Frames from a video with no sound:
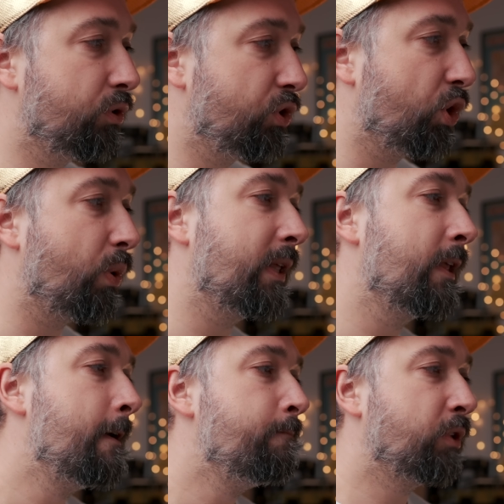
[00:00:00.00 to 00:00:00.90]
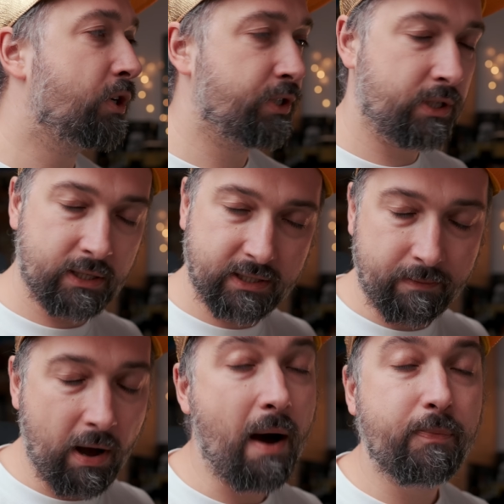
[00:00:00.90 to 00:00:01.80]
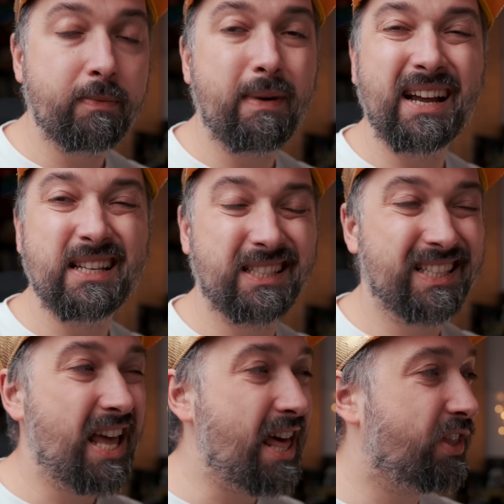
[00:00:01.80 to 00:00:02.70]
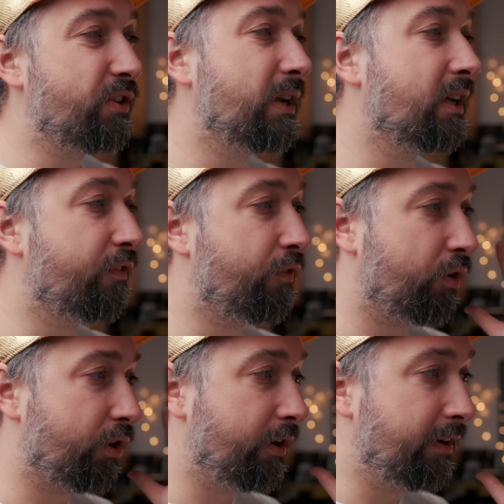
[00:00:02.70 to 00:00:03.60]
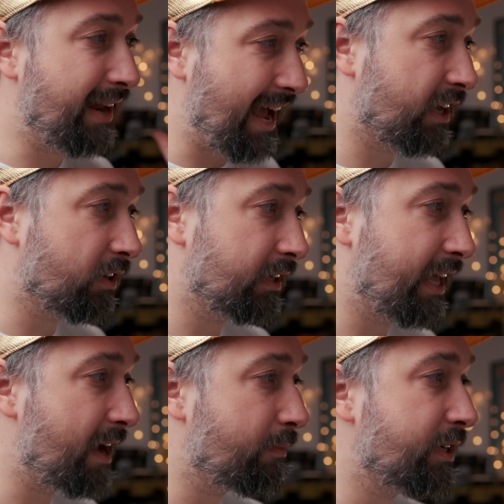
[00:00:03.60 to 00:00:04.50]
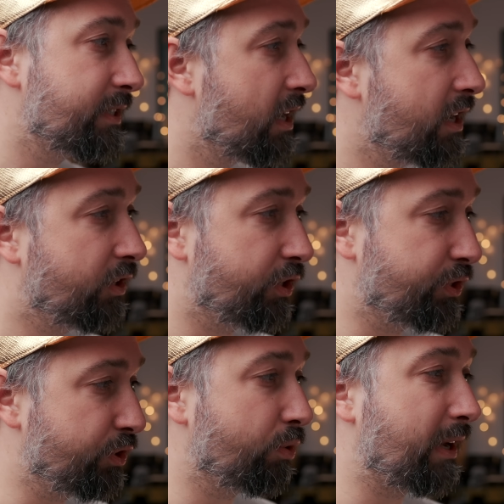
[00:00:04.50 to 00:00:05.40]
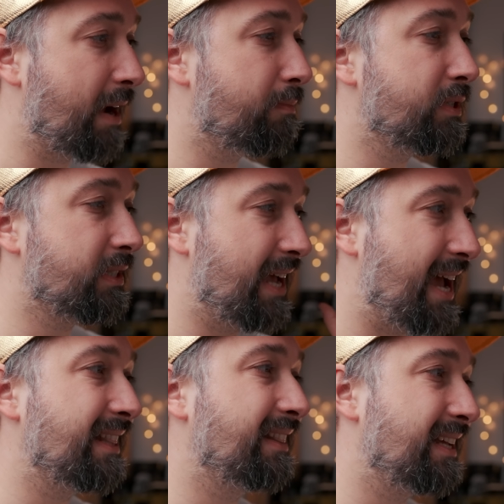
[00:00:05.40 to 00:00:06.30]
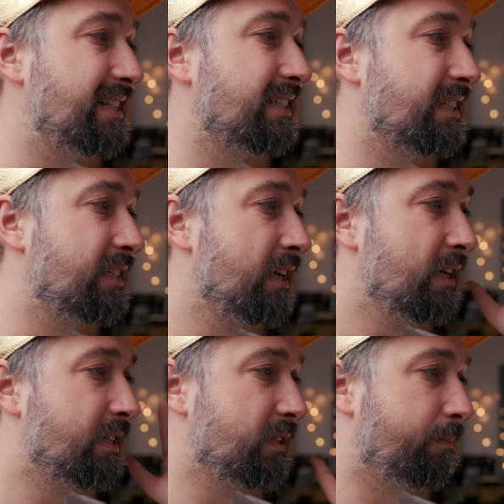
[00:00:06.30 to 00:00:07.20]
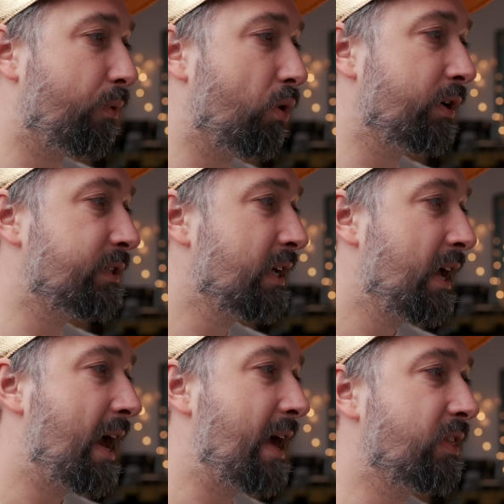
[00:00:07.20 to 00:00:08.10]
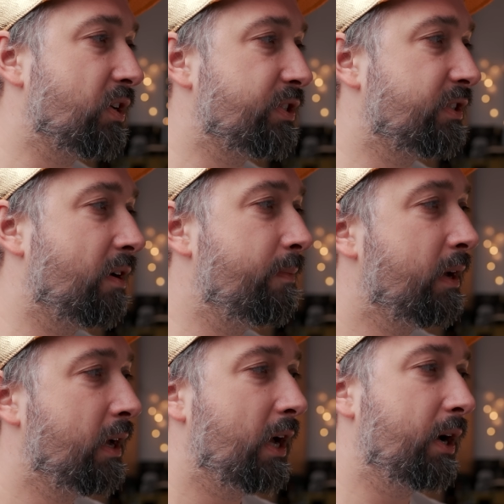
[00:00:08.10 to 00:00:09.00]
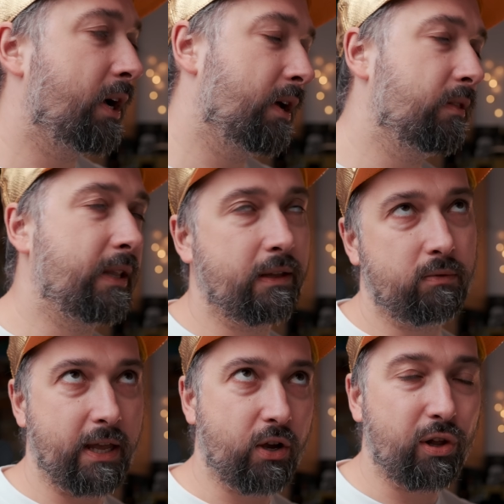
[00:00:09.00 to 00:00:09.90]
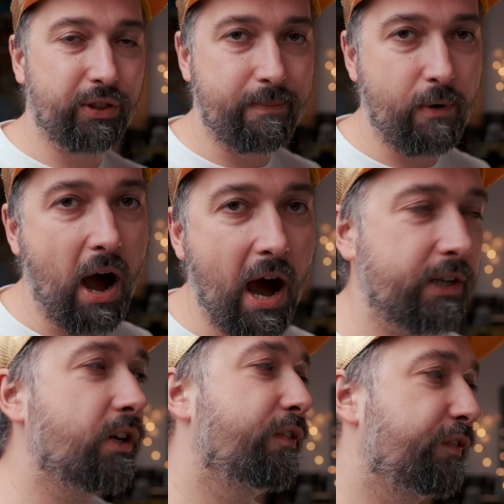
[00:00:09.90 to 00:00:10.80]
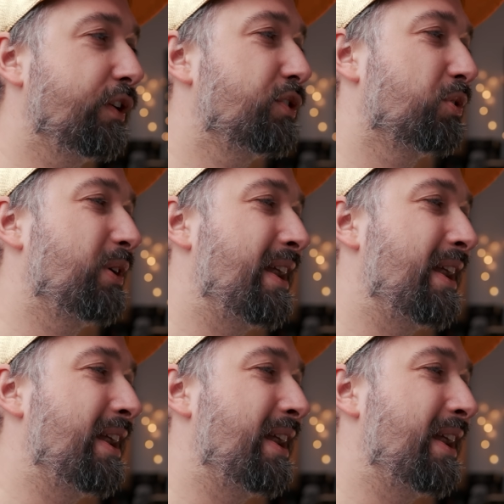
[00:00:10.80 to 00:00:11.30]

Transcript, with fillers: to do it. There's uh, some optimized tethering for Nikon cameras. There's new cameras and lenses supports. And there's some, uh, like they call them other feature